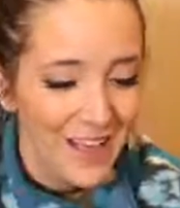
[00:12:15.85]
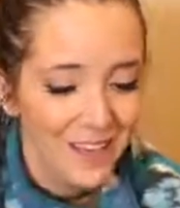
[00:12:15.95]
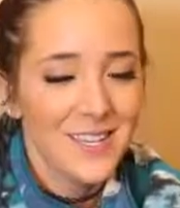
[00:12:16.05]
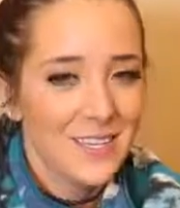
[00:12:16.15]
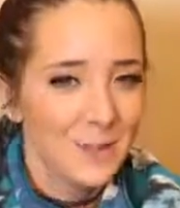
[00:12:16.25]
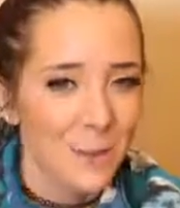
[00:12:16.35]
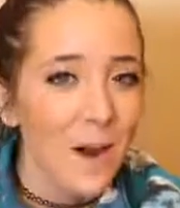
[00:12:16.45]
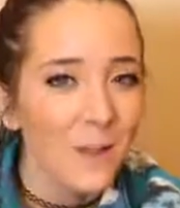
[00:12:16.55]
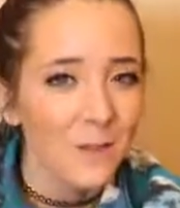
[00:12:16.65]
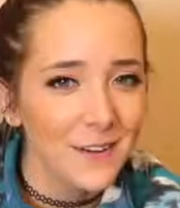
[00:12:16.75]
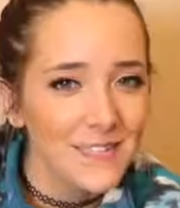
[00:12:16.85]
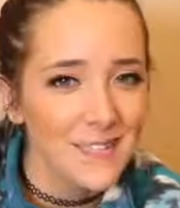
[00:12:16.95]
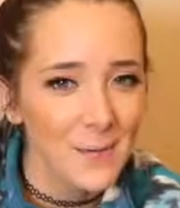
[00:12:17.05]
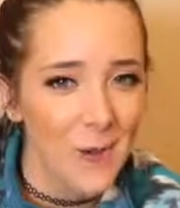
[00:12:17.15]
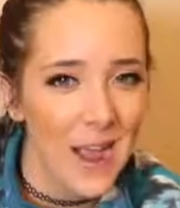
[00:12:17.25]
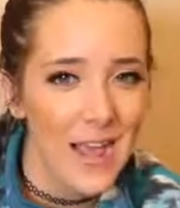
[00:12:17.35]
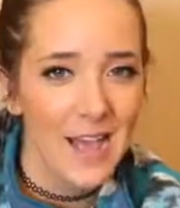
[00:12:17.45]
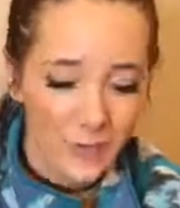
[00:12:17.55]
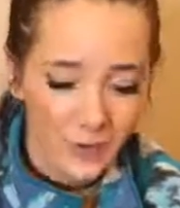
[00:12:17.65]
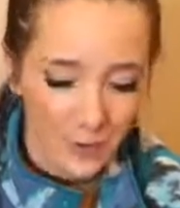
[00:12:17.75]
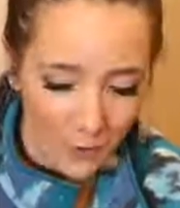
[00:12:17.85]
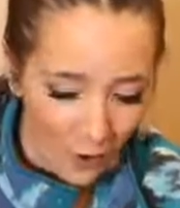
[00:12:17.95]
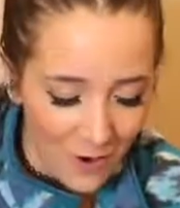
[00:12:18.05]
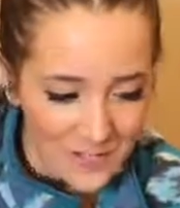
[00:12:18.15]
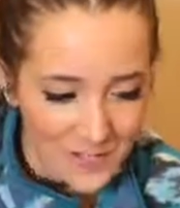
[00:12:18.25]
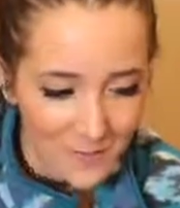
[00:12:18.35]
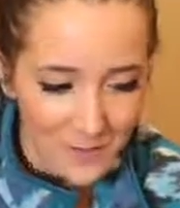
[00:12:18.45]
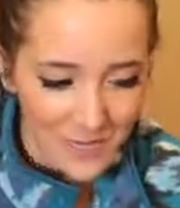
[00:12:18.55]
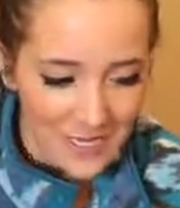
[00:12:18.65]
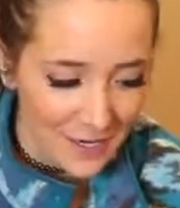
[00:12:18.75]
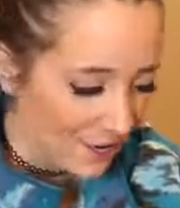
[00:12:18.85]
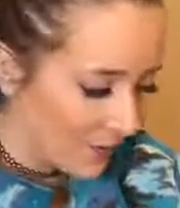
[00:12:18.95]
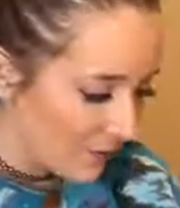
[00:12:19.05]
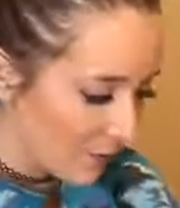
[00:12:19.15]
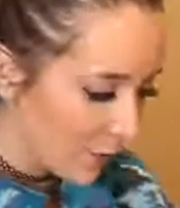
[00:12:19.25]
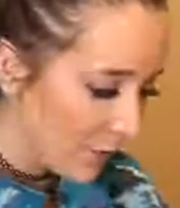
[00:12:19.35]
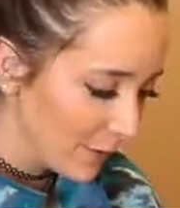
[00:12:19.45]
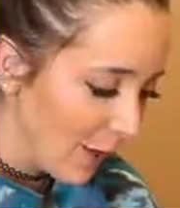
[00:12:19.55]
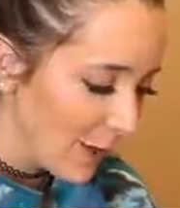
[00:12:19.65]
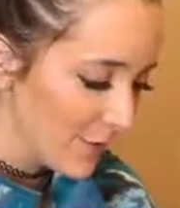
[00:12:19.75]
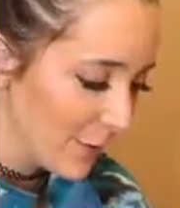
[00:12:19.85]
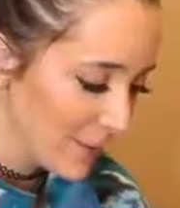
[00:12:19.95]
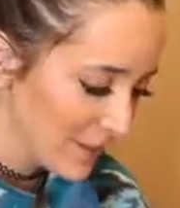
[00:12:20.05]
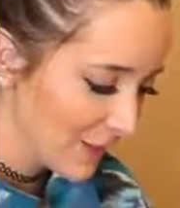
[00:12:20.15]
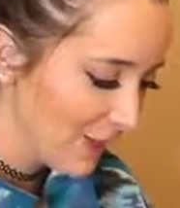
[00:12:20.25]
This is part of the reason why the cost of the materials, although a lot of it was